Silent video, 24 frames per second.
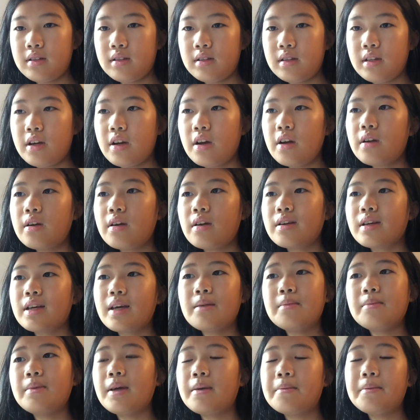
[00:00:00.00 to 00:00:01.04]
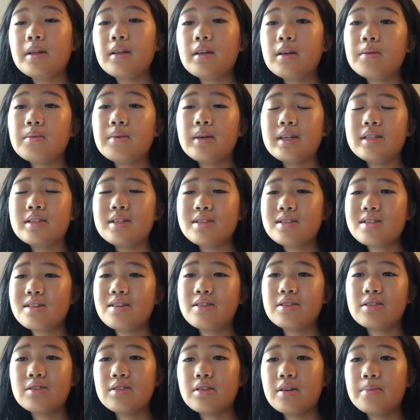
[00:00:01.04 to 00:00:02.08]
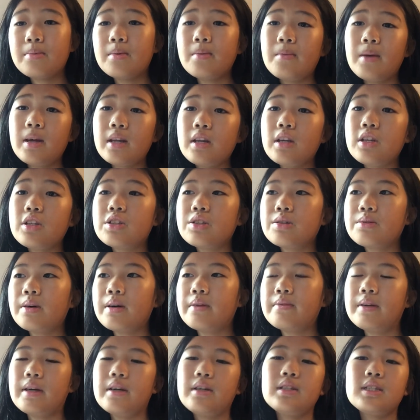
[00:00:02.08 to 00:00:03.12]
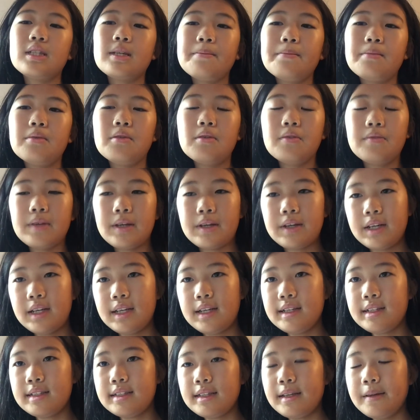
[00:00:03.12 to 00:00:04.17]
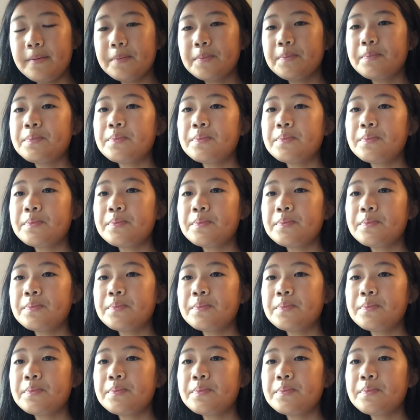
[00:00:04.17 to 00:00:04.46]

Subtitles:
There can be a billion ways to start a story, but many do it very simple, very easy.